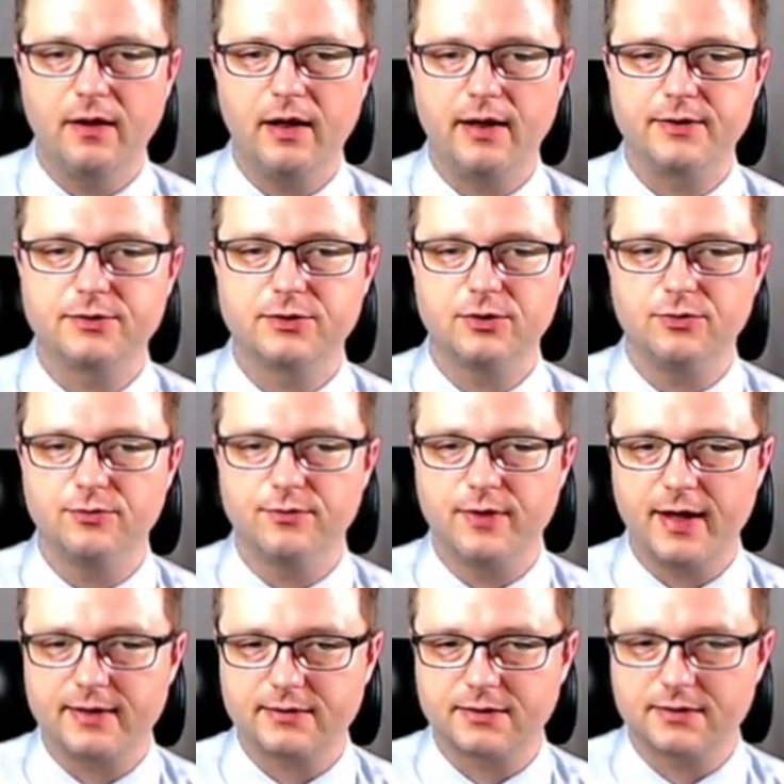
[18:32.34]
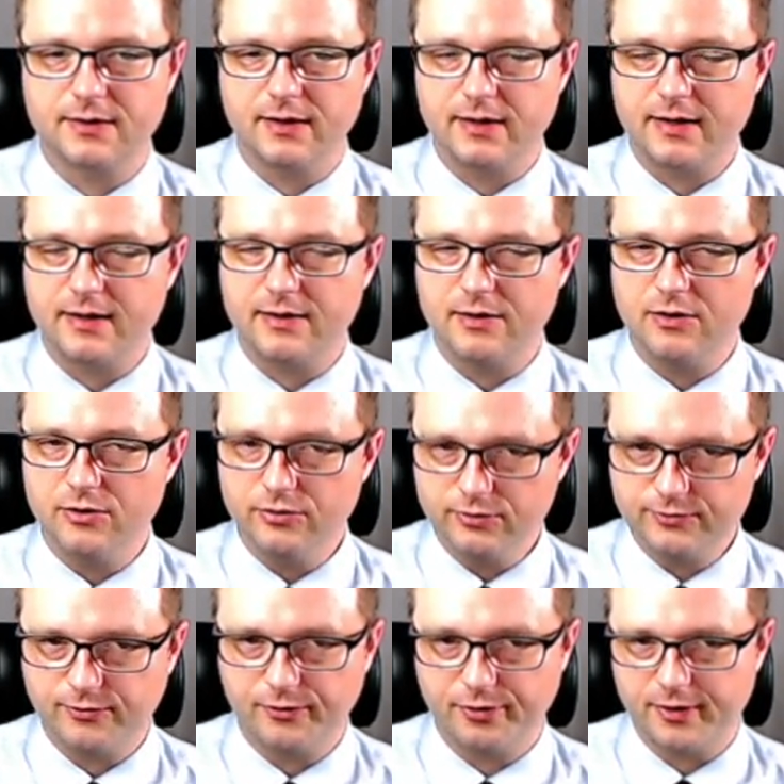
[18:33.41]
So that's a
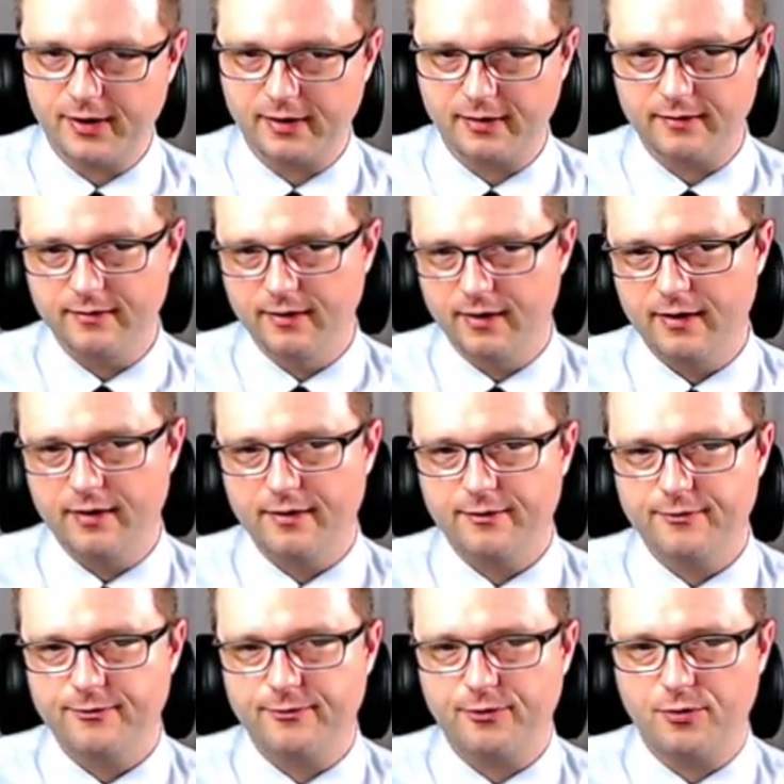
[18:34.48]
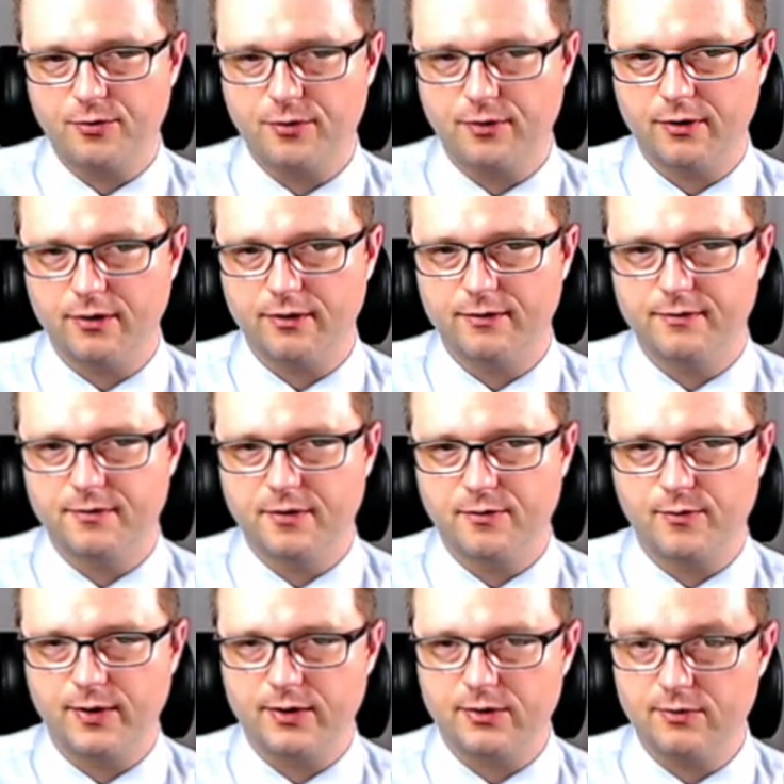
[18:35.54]
useful thing for
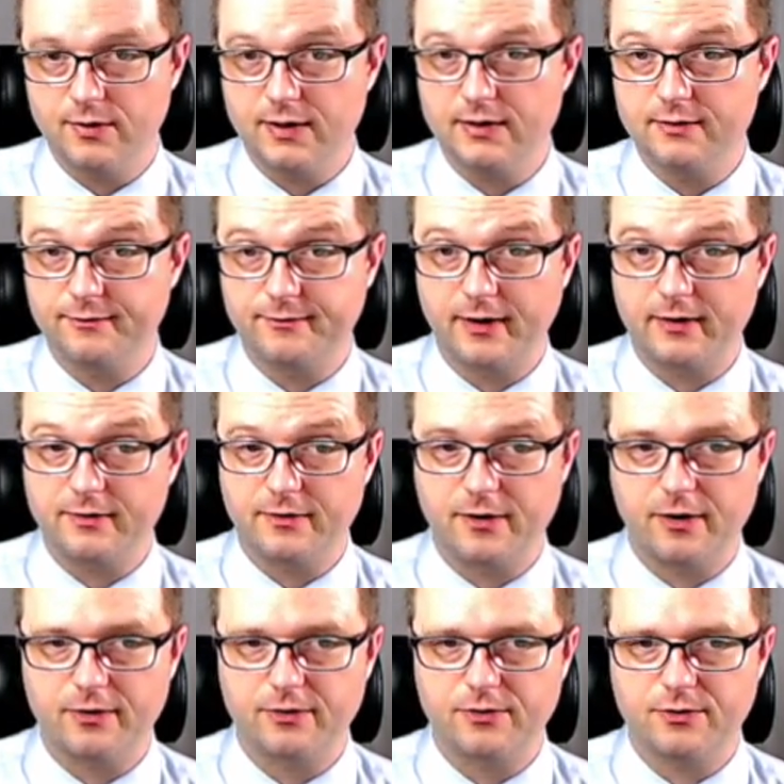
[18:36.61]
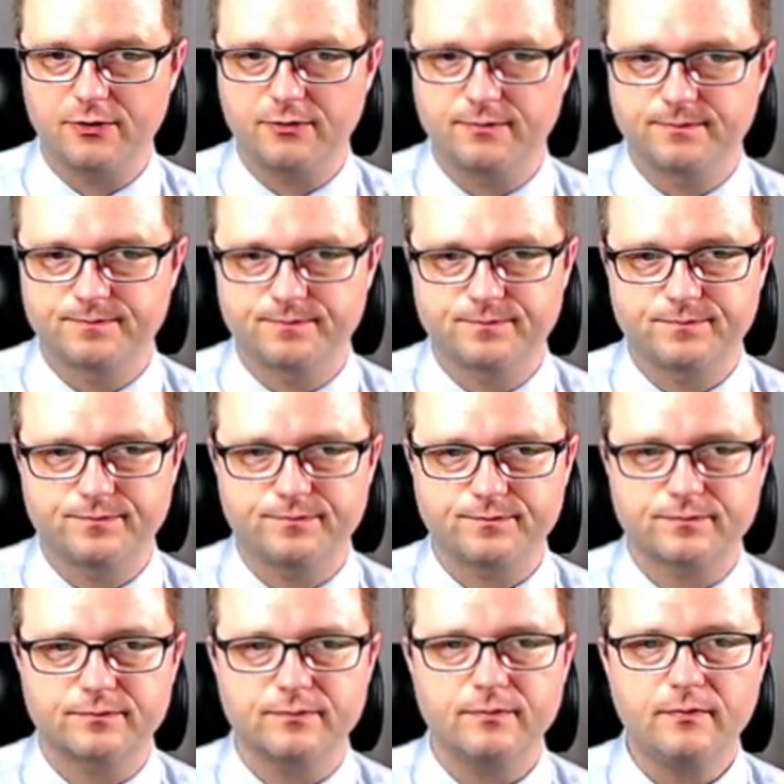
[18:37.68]
when you need to find an article.
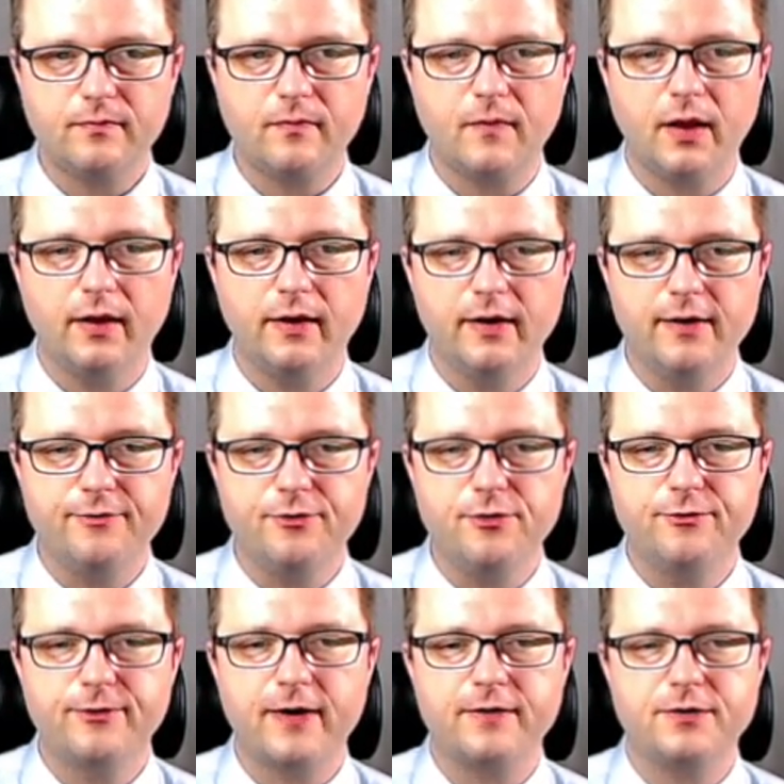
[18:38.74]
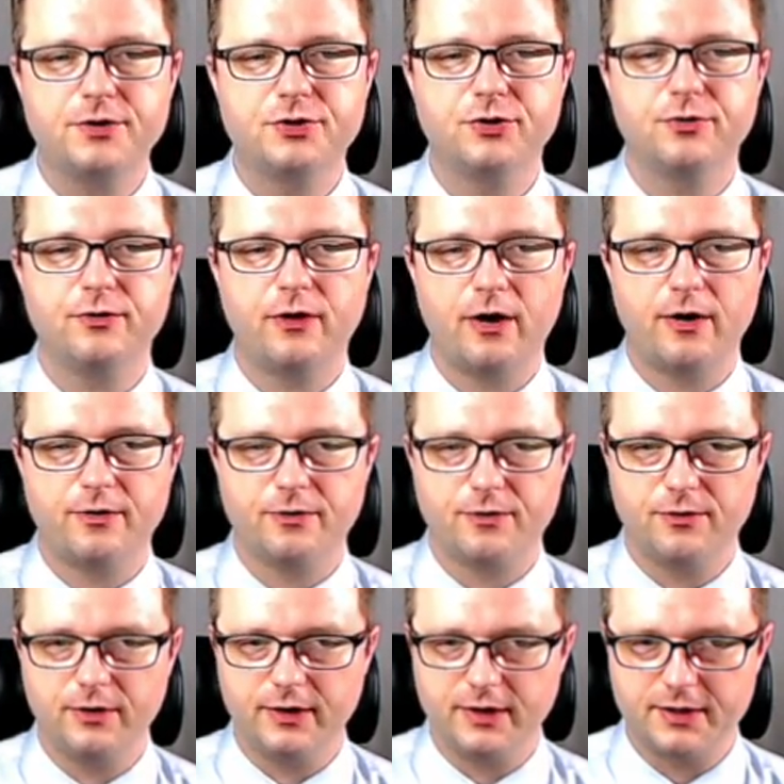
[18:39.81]
If you found a journal article
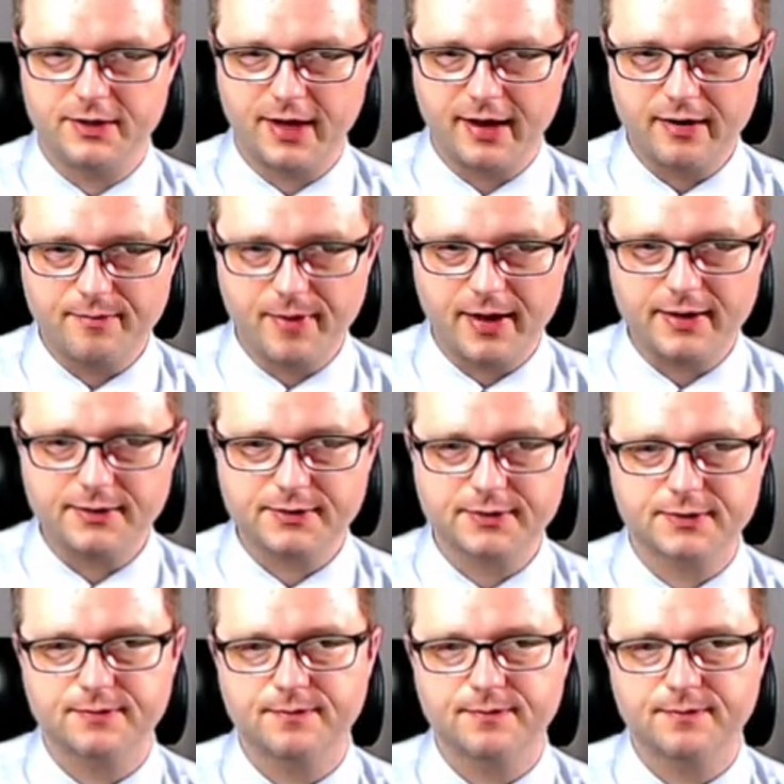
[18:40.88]
in a database,